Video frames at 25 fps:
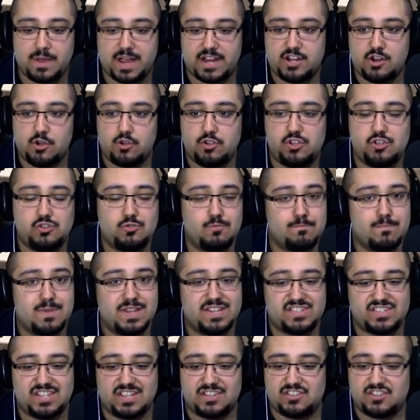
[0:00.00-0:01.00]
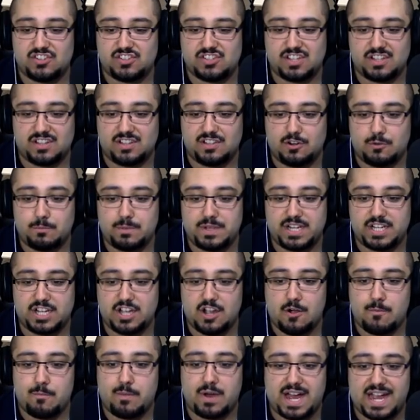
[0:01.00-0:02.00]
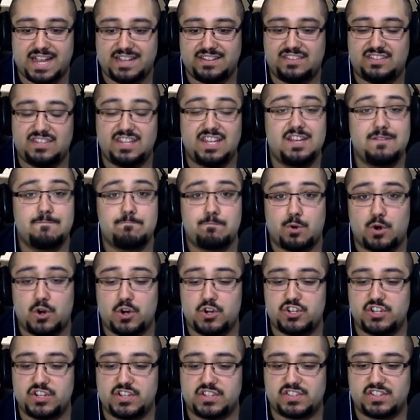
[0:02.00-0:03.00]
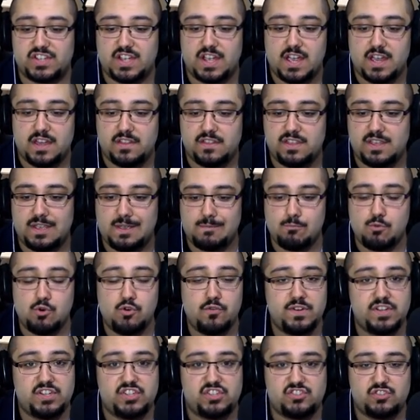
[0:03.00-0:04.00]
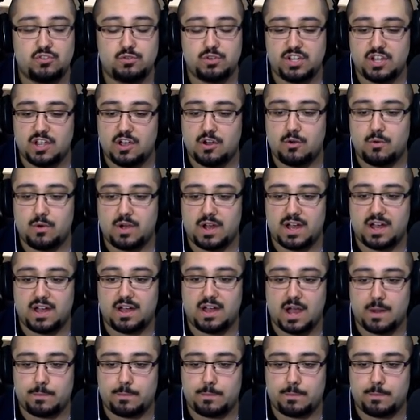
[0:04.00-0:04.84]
I know you missed it just a little bit ago, but I did purchase the movie studio uh,